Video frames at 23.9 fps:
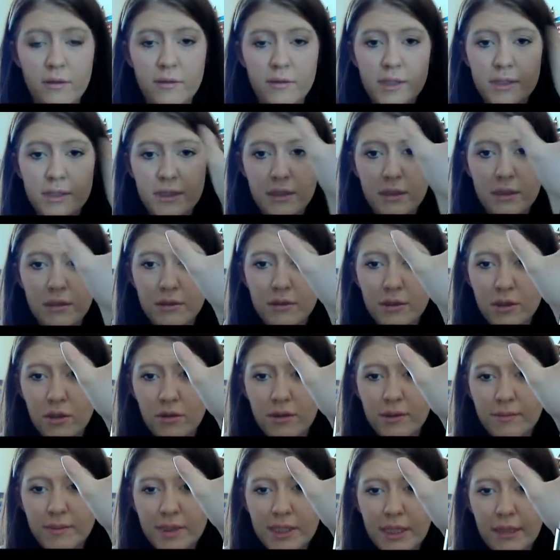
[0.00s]
This is
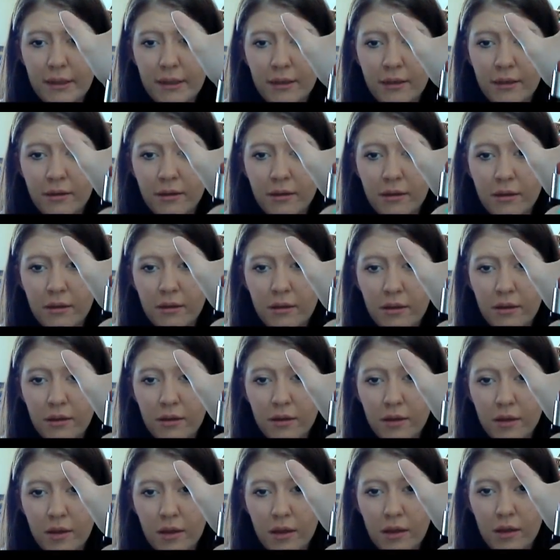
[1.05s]
Crimson.
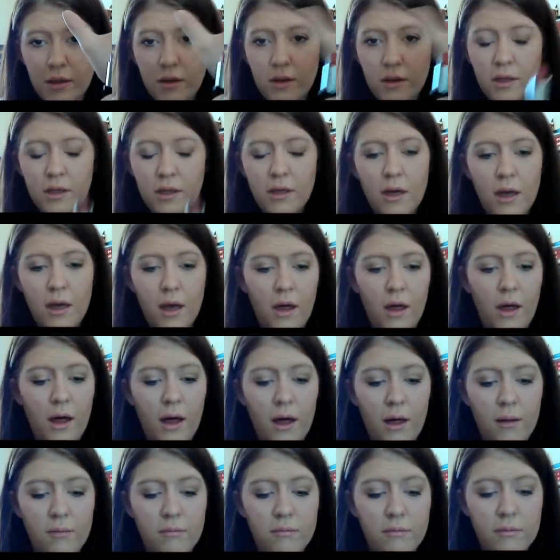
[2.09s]

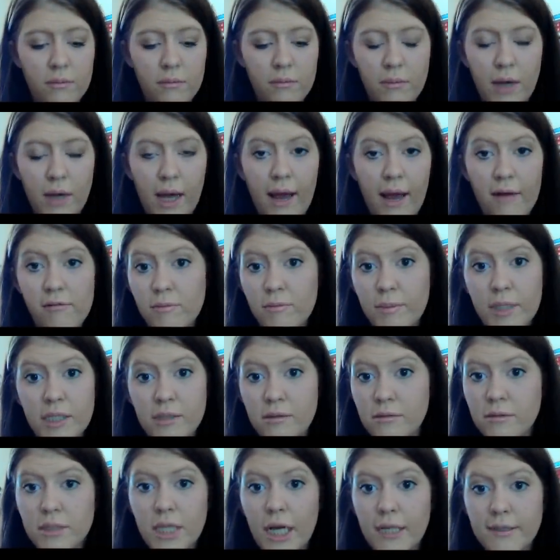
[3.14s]
I have them
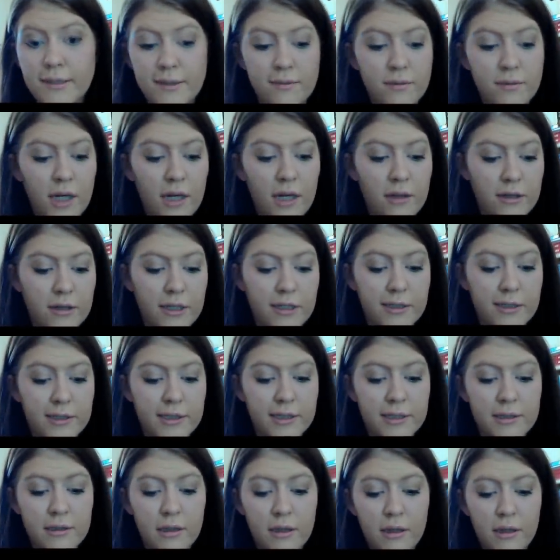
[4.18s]
in tons of
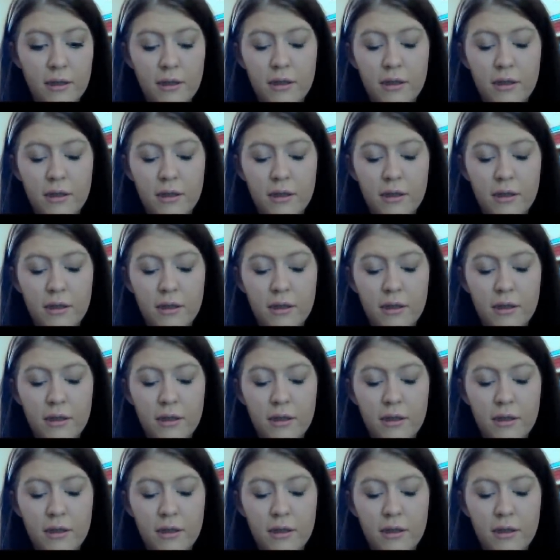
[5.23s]
colors.